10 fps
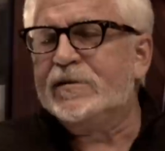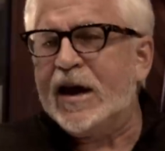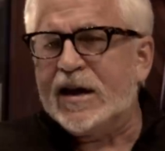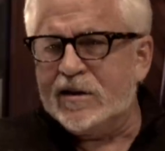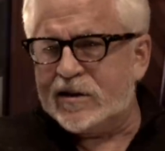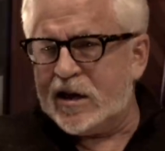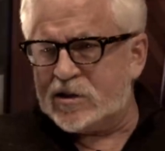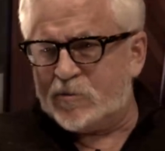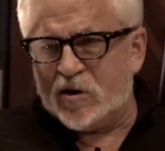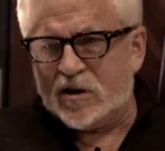taking
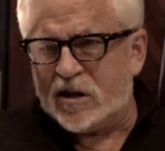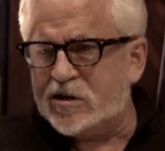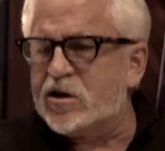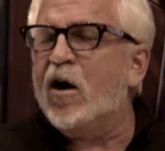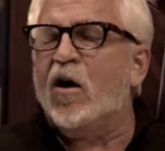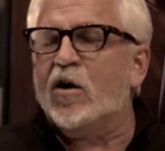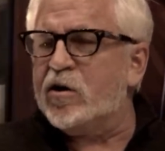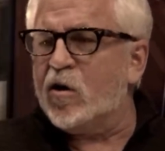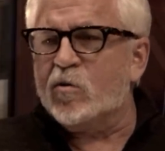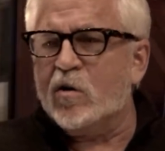things, putting things in
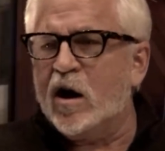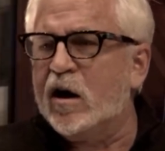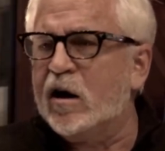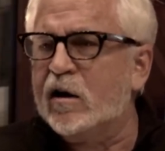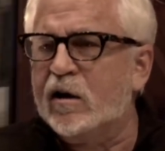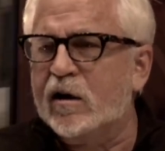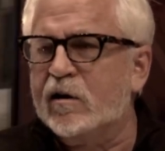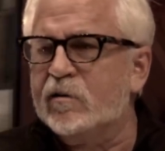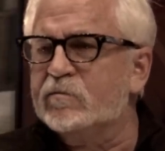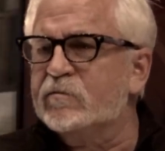audio, uh, uh,